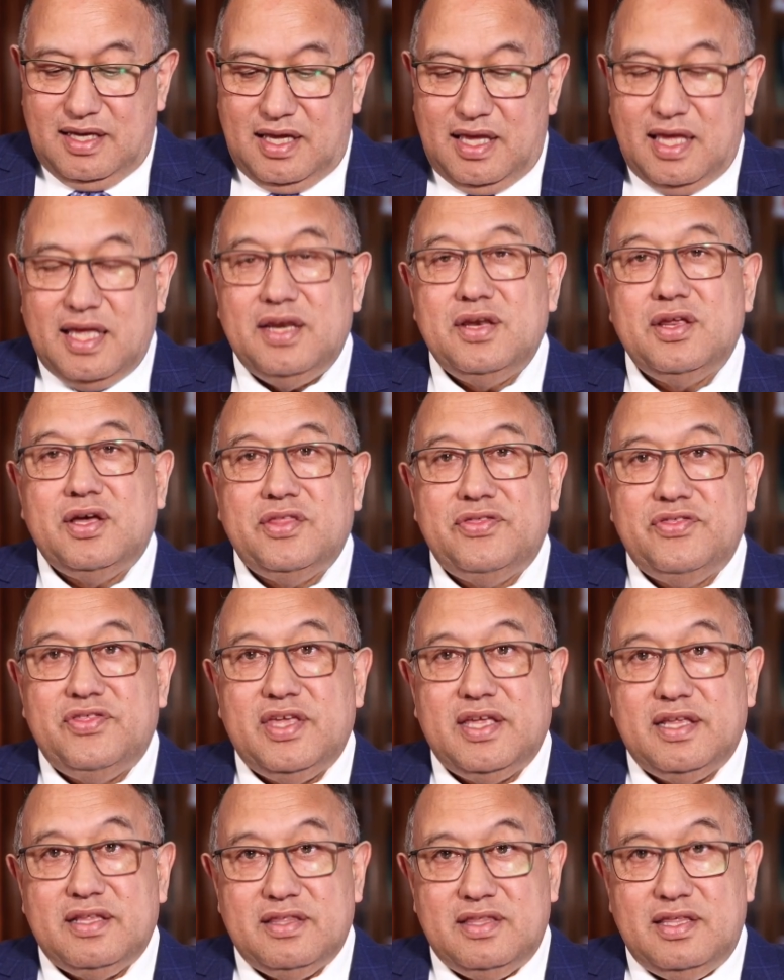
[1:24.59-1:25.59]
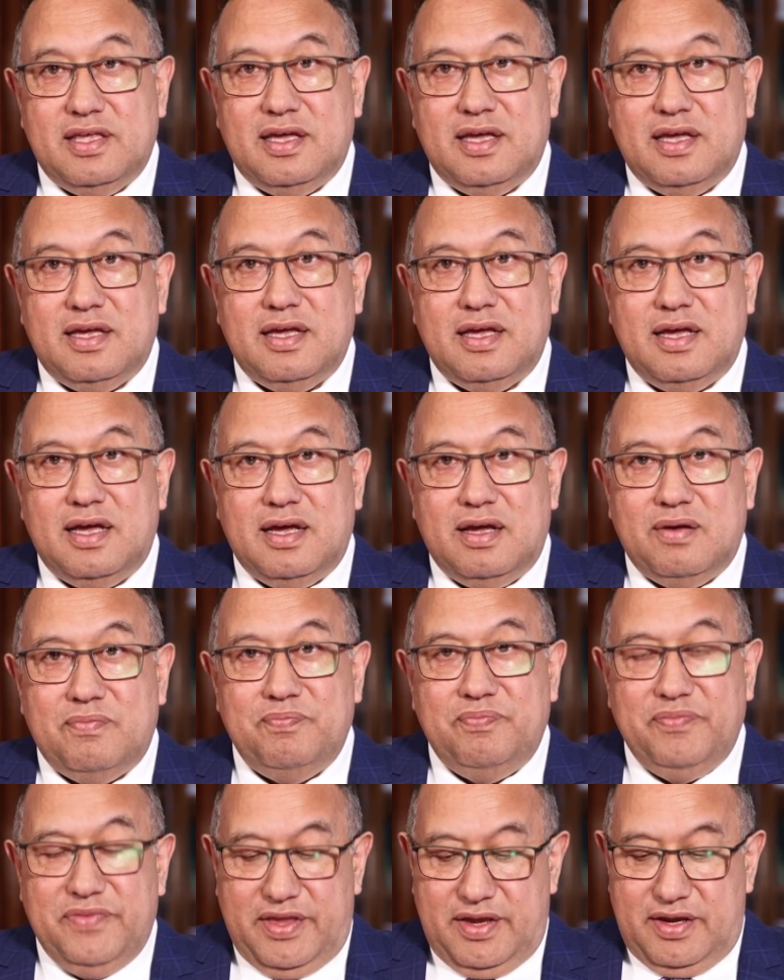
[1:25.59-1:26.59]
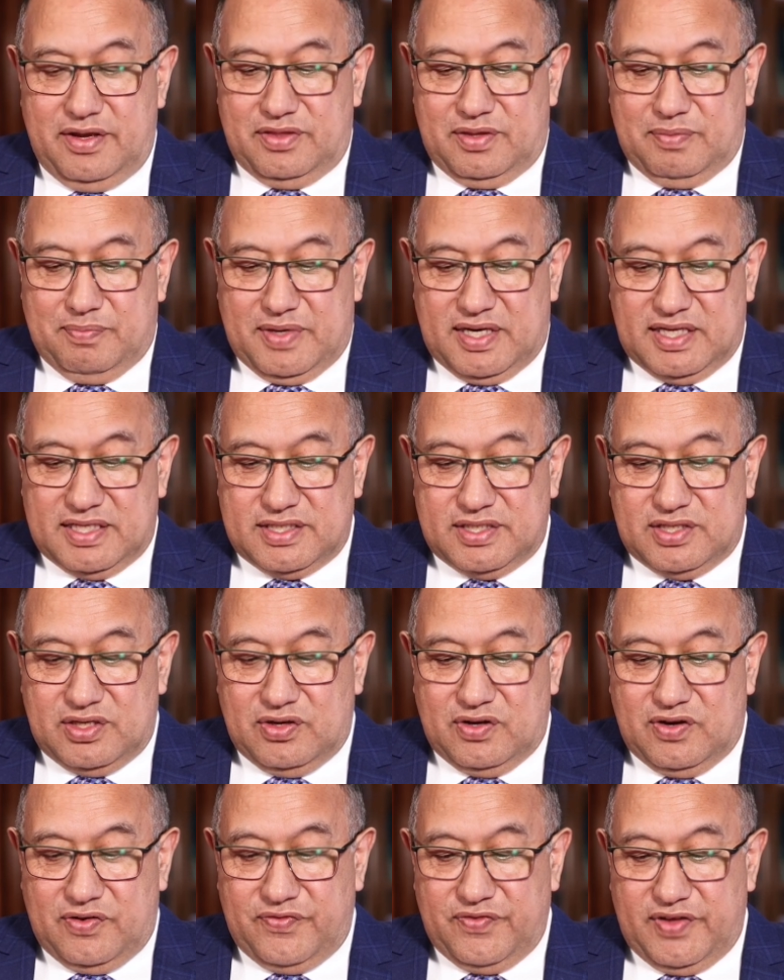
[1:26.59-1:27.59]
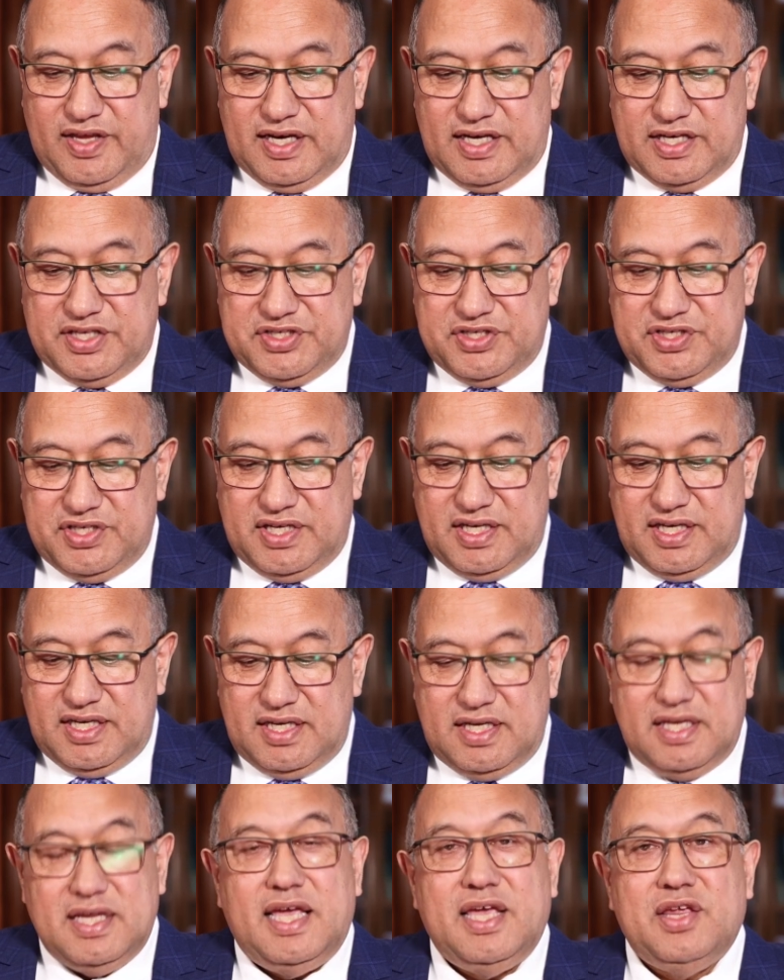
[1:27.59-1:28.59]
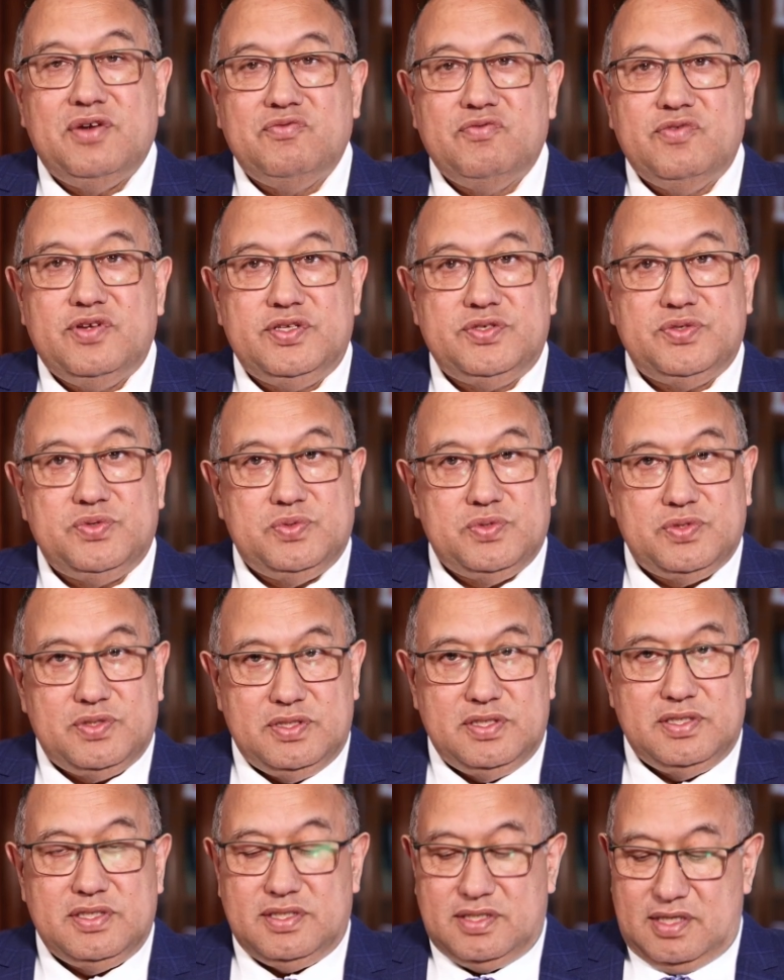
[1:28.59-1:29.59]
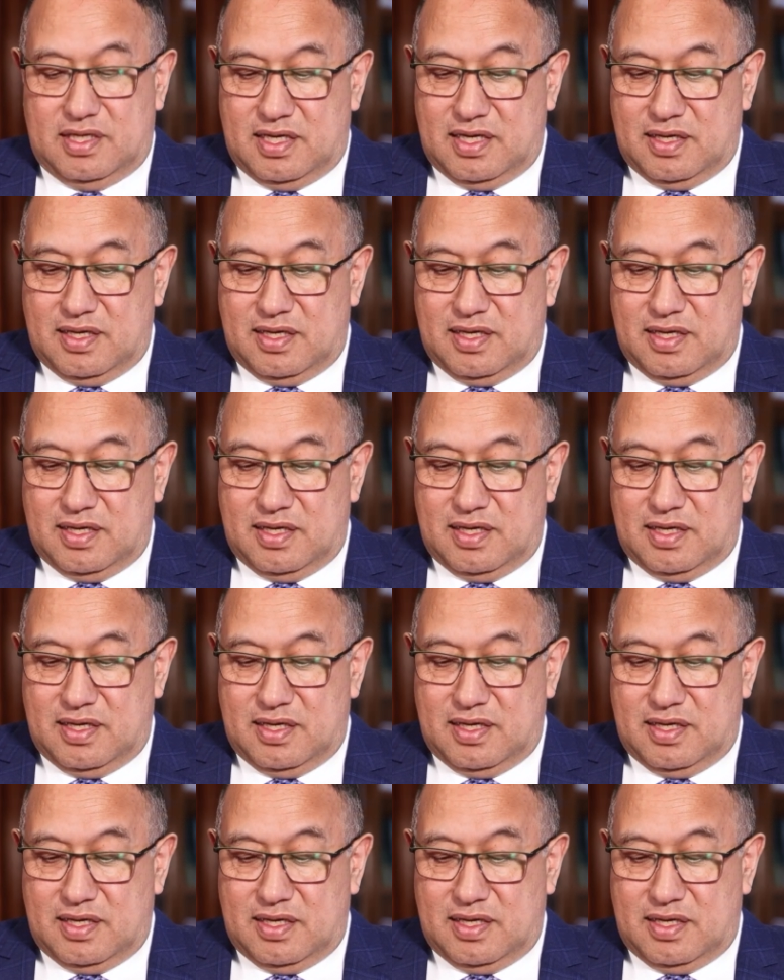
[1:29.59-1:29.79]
and I think the Minister of Energy and Resources